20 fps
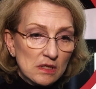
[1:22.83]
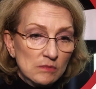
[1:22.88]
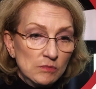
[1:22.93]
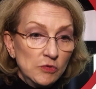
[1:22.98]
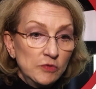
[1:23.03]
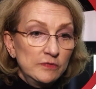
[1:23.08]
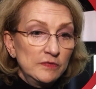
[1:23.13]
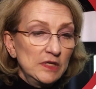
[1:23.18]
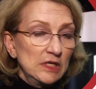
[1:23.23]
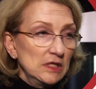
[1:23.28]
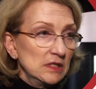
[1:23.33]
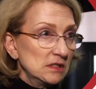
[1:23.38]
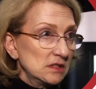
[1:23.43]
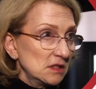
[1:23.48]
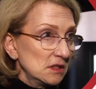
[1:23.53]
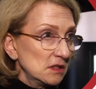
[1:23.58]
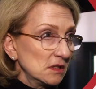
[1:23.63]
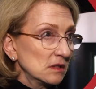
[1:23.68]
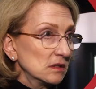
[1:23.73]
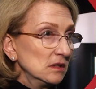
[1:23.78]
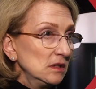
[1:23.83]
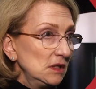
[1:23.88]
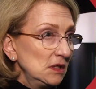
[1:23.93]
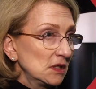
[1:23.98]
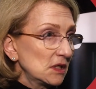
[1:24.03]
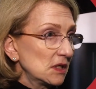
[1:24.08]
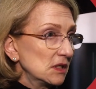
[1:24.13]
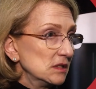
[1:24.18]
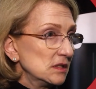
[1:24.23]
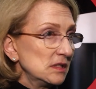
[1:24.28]
moving into the
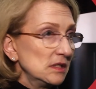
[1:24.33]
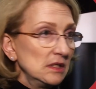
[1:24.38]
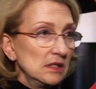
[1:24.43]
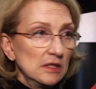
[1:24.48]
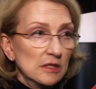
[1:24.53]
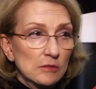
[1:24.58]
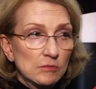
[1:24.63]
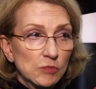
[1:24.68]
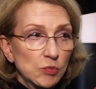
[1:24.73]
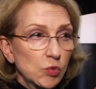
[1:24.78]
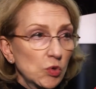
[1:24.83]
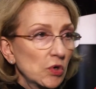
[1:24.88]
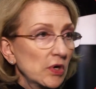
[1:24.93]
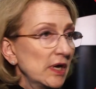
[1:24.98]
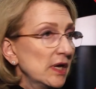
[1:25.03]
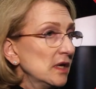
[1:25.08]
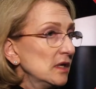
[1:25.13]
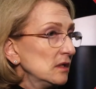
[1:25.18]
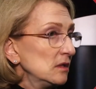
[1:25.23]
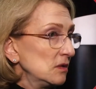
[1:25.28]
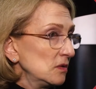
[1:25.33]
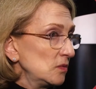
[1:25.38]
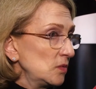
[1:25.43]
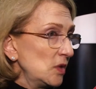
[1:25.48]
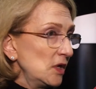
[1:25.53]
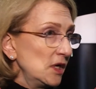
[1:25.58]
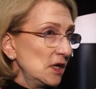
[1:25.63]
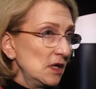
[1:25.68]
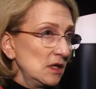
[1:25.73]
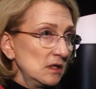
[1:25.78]
clinic and seeing a brand new
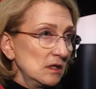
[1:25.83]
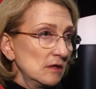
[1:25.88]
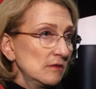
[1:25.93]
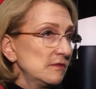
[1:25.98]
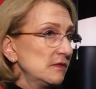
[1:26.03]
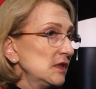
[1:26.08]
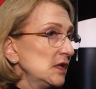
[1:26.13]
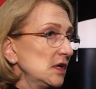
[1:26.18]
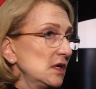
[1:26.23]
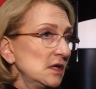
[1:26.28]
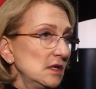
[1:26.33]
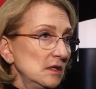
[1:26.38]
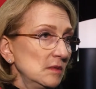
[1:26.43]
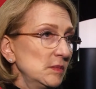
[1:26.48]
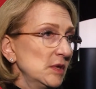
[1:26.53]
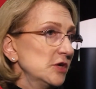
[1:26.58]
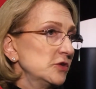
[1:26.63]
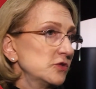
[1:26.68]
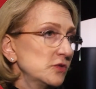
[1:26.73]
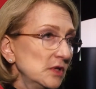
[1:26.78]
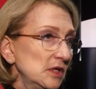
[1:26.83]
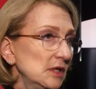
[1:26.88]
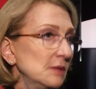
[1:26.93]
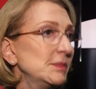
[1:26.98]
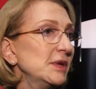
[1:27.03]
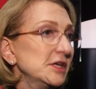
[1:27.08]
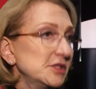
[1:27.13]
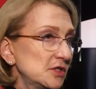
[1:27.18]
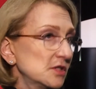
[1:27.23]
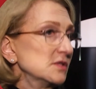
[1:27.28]
way of thinking about treating
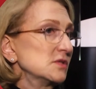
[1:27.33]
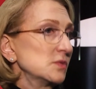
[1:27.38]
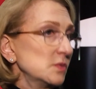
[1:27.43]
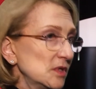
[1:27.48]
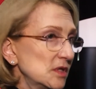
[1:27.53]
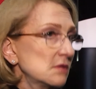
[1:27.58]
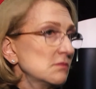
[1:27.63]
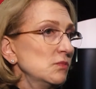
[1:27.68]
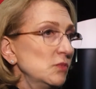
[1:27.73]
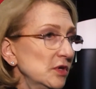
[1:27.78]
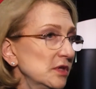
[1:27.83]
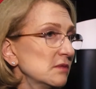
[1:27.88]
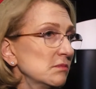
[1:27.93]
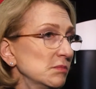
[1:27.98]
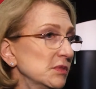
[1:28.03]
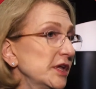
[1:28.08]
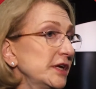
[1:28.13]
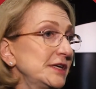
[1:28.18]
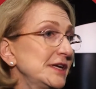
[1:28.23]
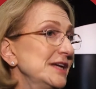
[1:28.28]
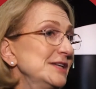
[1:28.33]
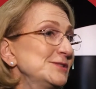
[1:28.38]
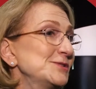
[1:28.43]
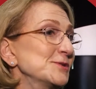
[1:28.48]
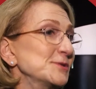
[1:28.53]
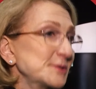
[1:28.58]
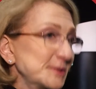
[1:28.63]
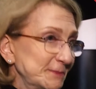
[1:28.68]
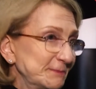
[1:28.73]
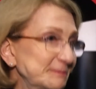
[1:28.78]
patients with, with blood cancers.